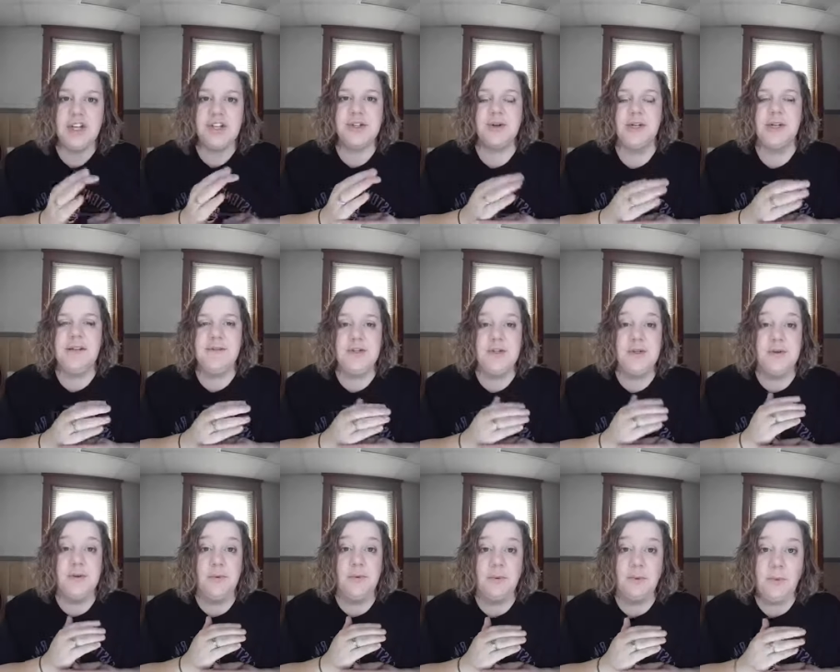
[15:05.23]
So it gives
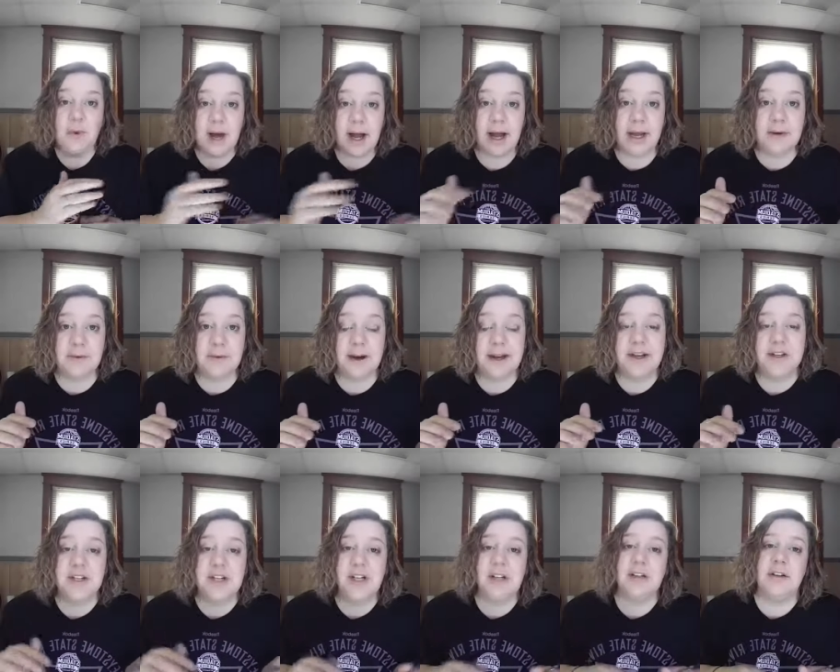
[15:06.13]
you a wide
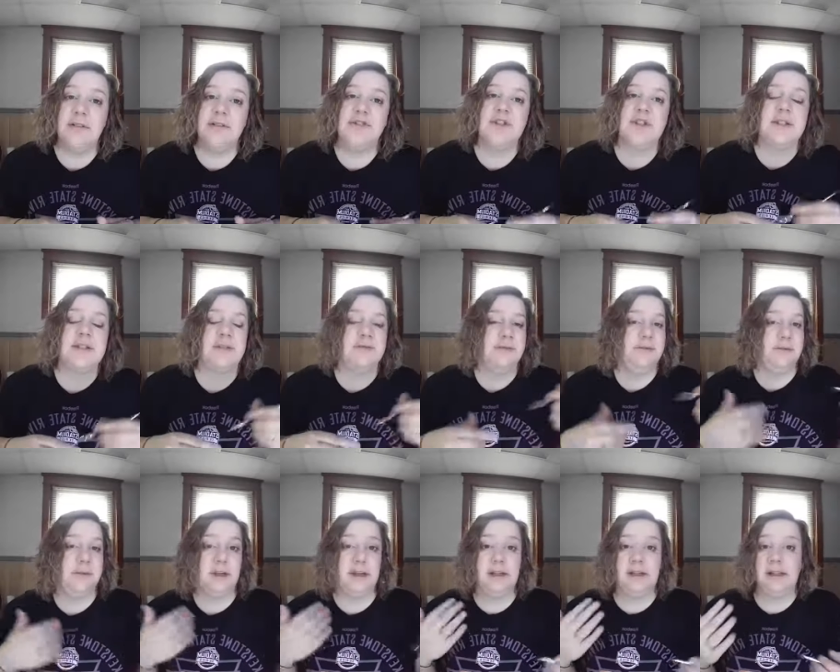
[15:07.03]
range of just
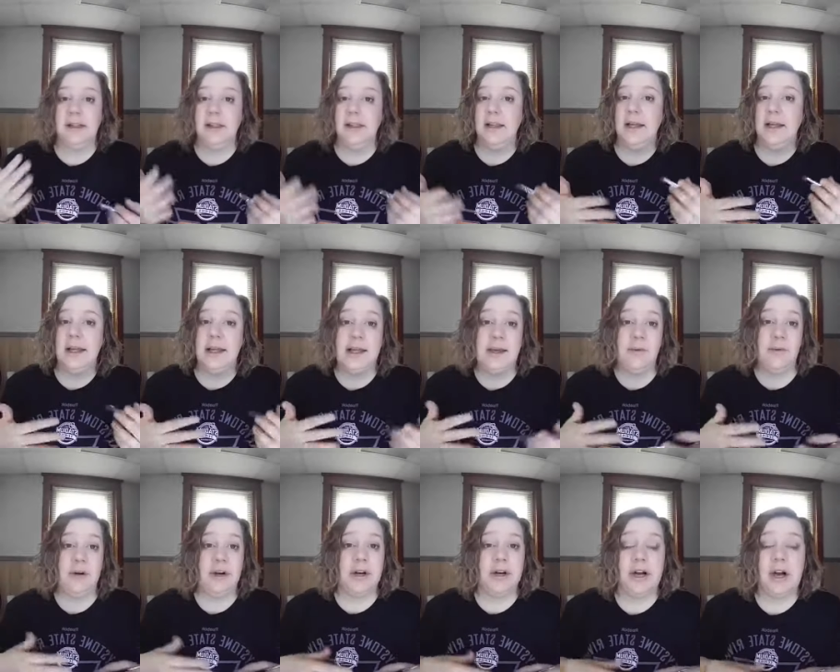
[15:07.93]
really light,
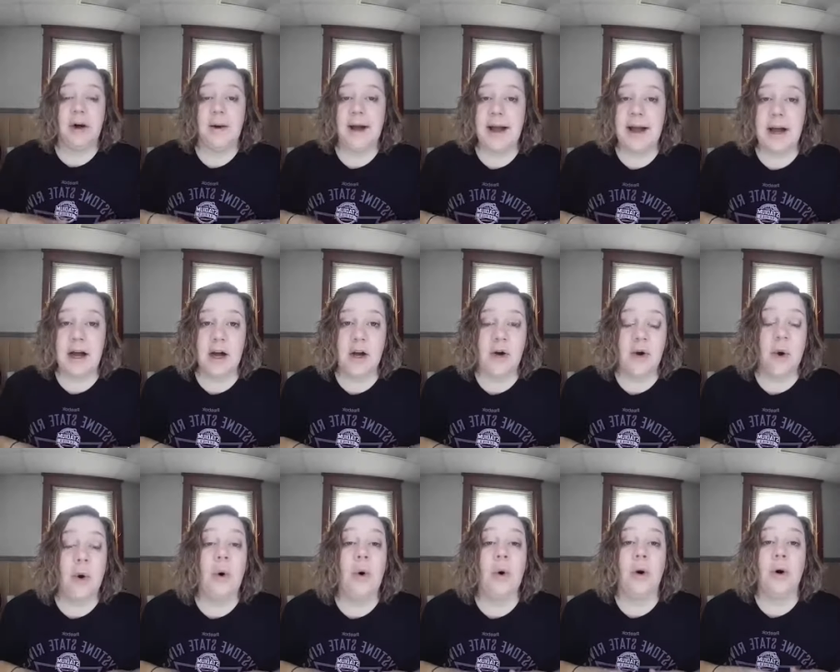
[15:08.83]
want to go out,
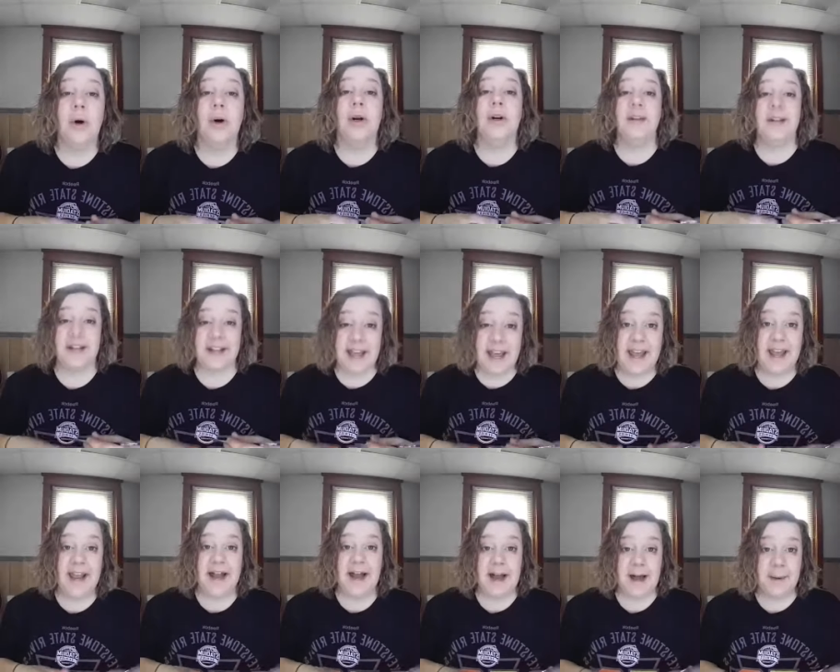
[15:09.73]
or like,
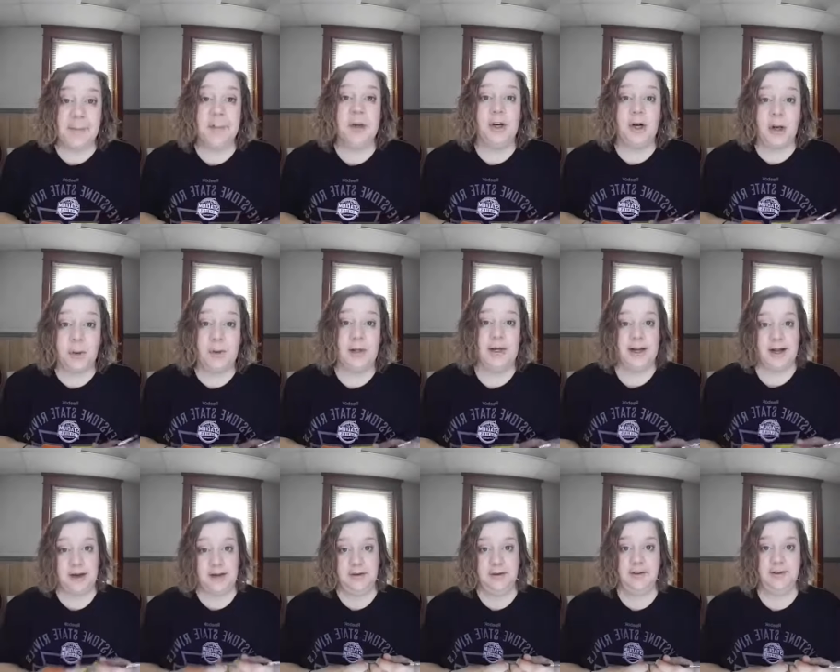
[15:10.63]
hey, I'm going
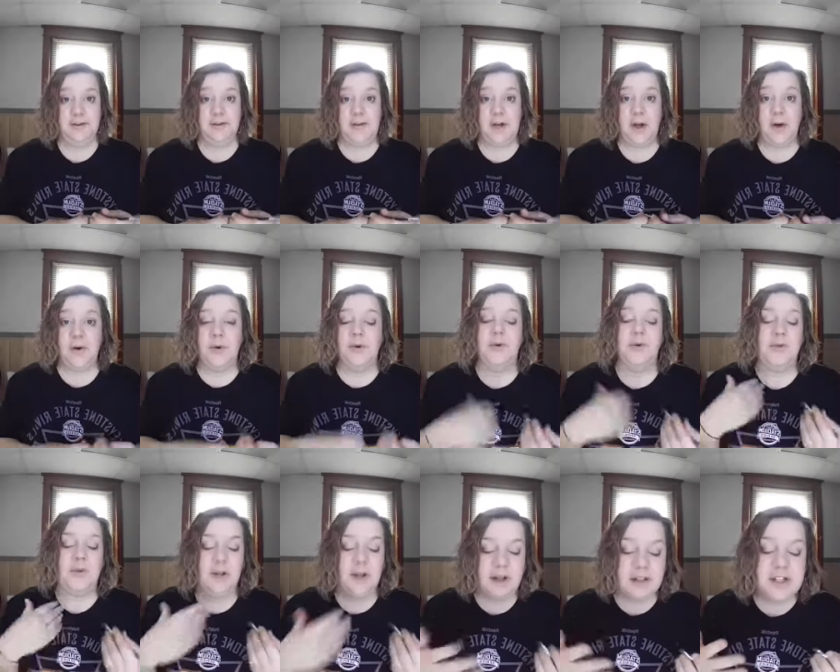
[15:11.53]
out. So
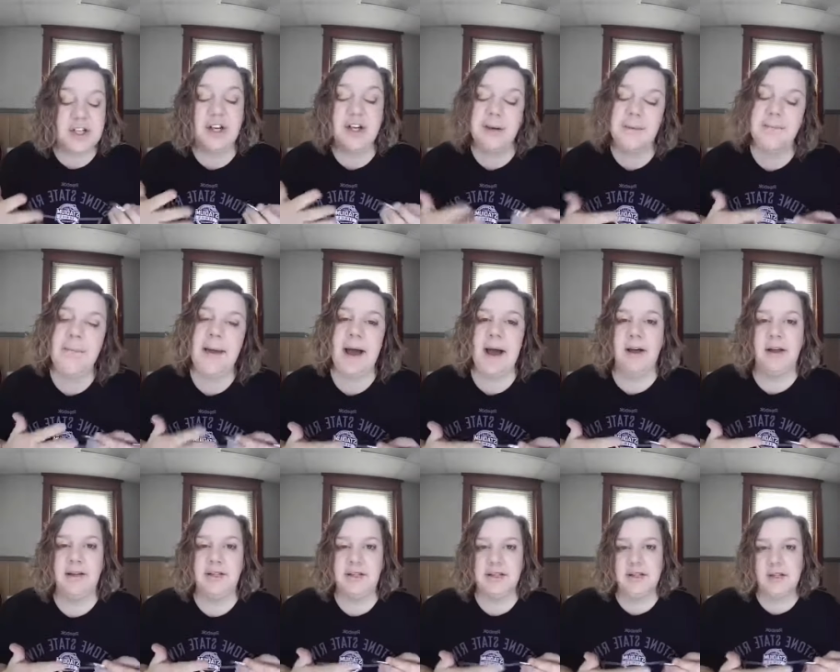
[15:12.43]
it's a good
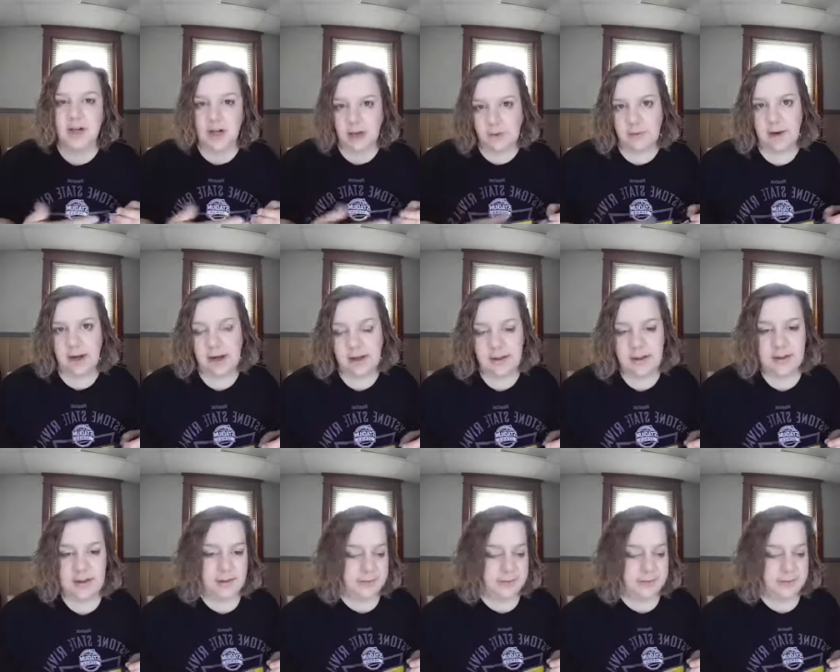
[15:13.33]
palette to start with.